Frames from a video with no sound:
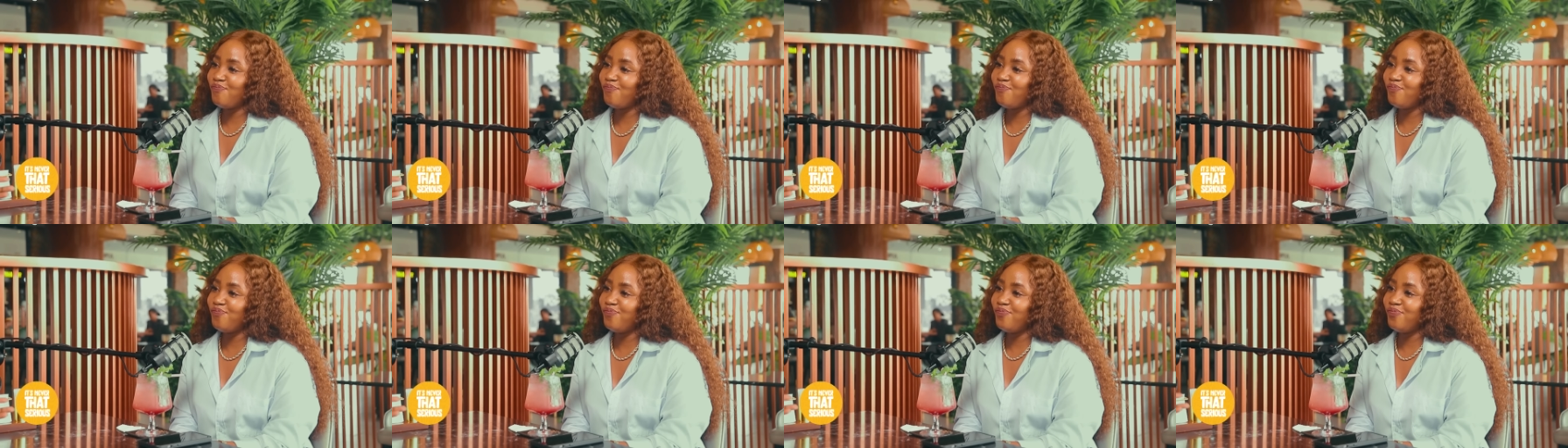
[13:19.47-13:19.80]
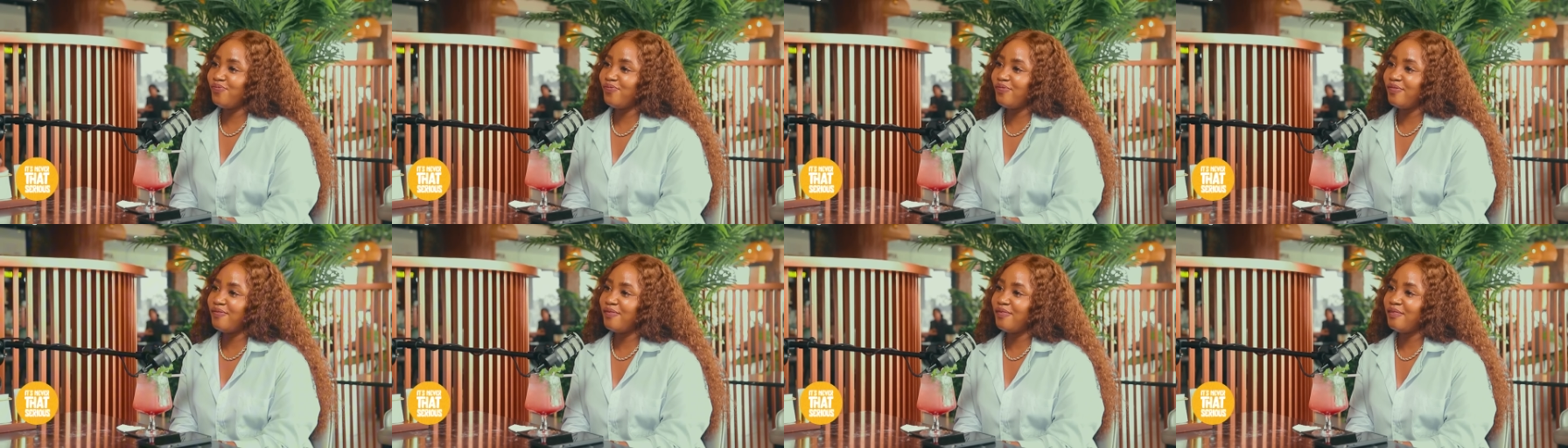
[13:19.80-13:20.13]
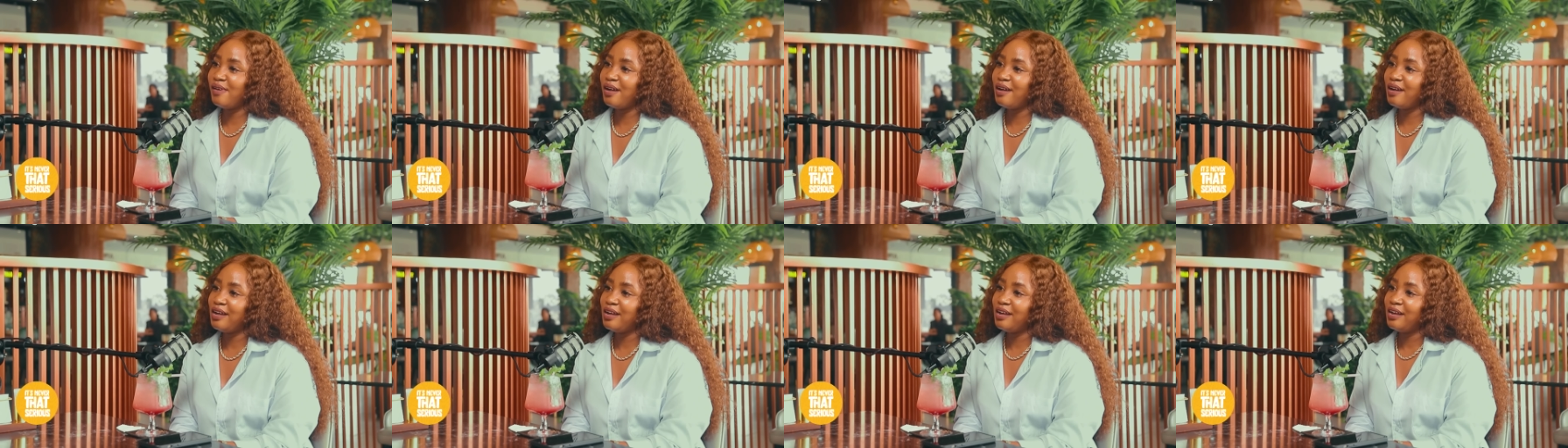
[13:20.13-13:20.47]
least
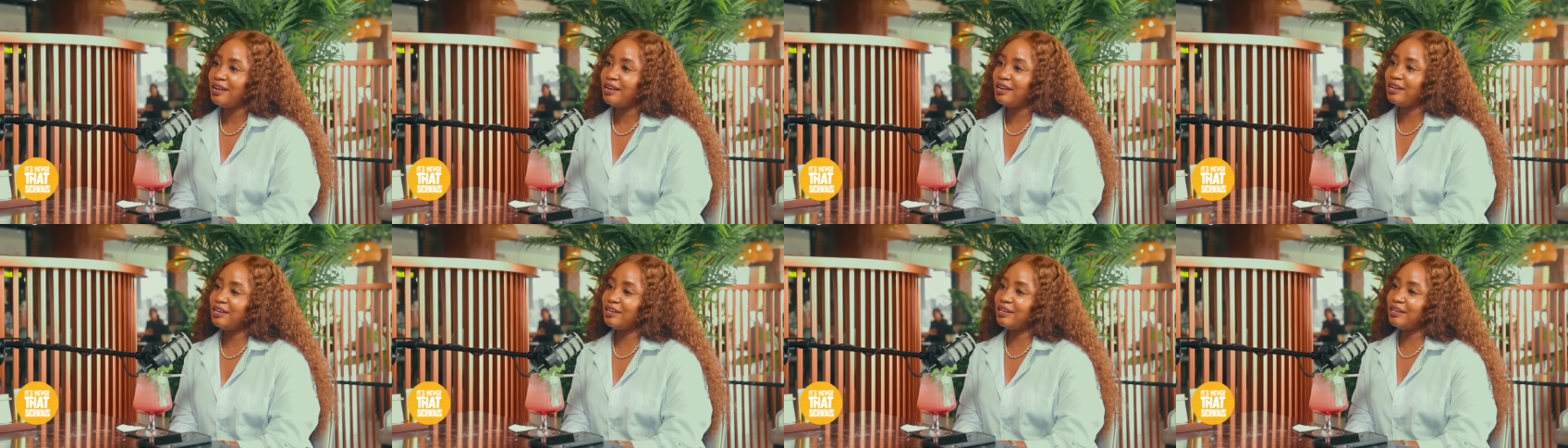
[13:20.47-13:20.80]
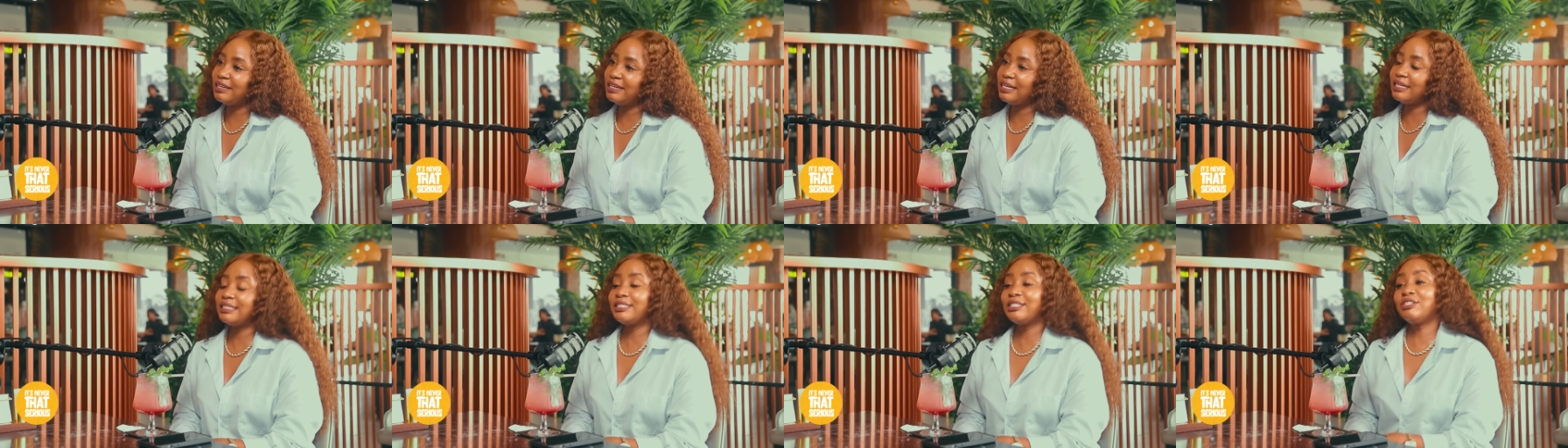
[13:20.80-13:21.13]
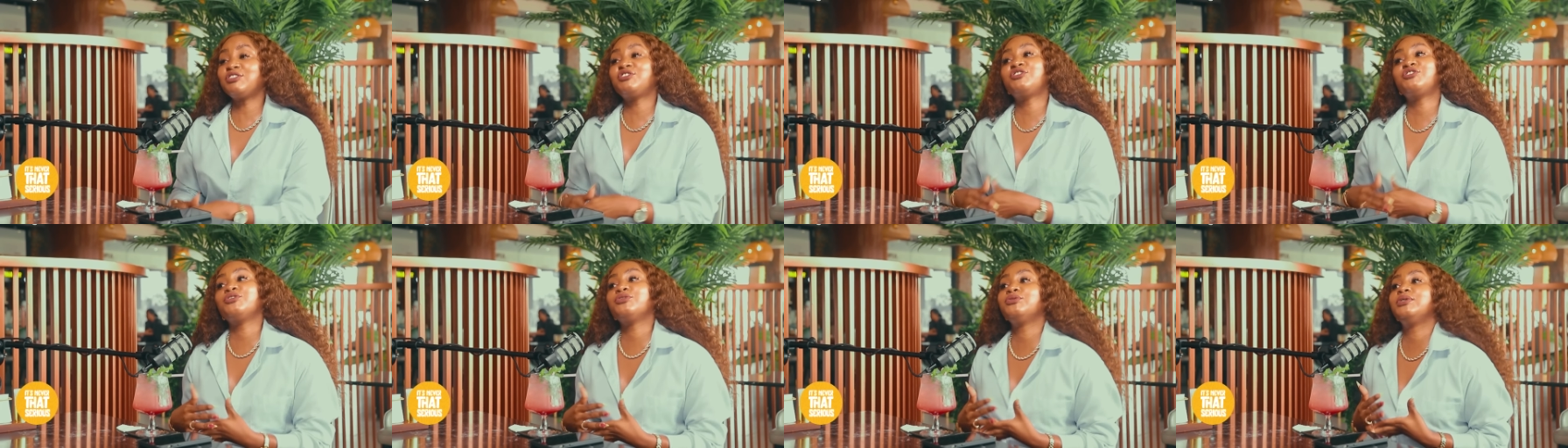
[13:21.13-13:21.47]
gives you some
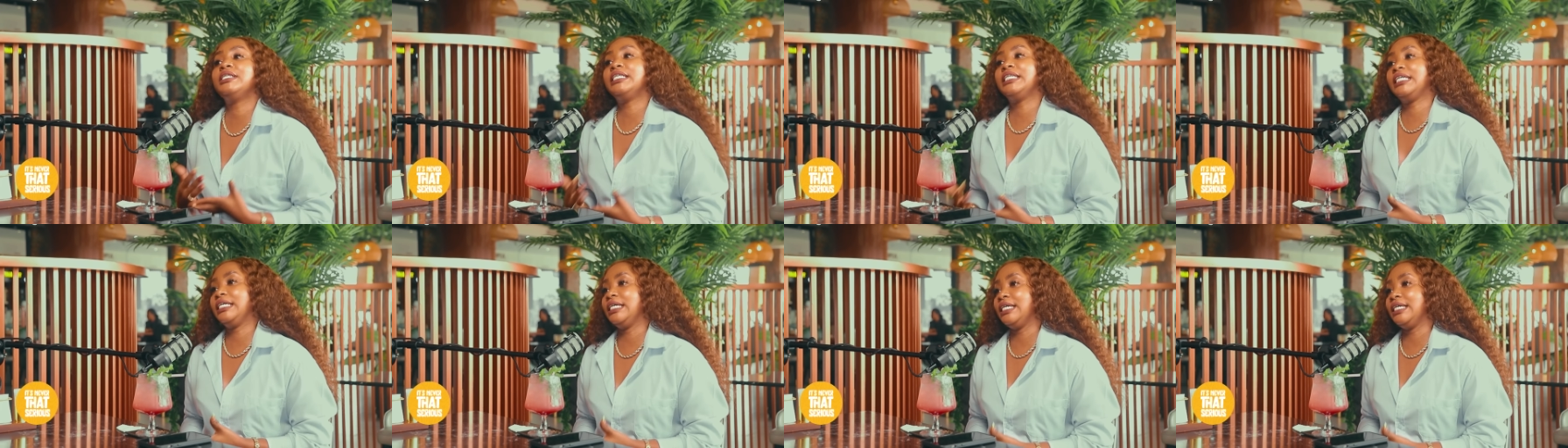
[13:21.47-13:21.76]
value in life.